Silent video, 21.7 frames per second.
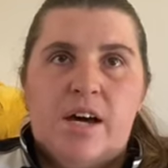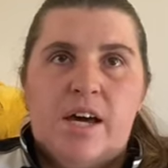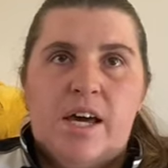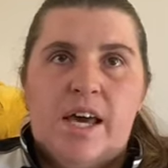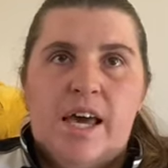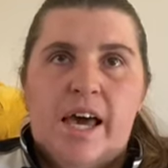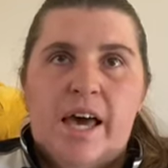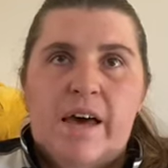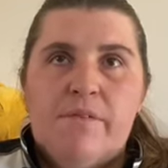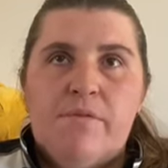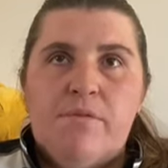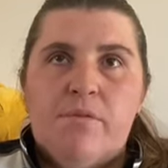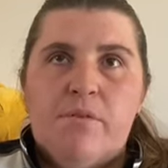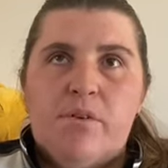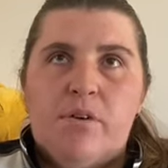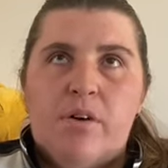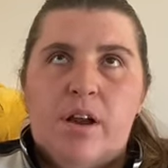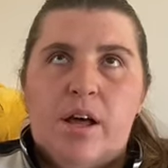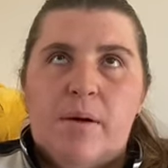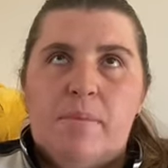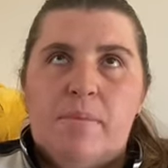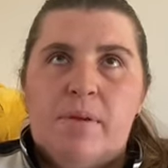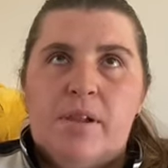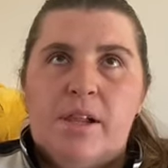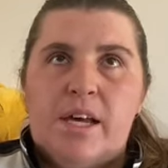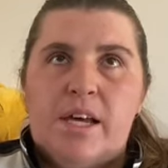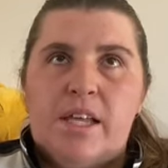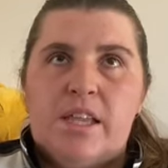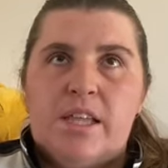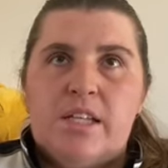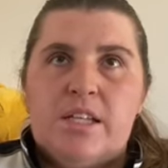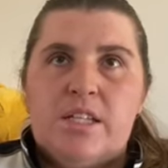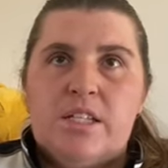have got a
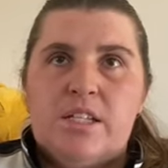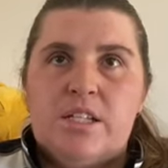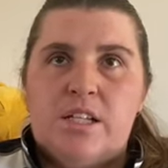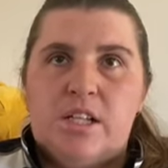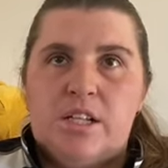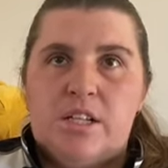playlist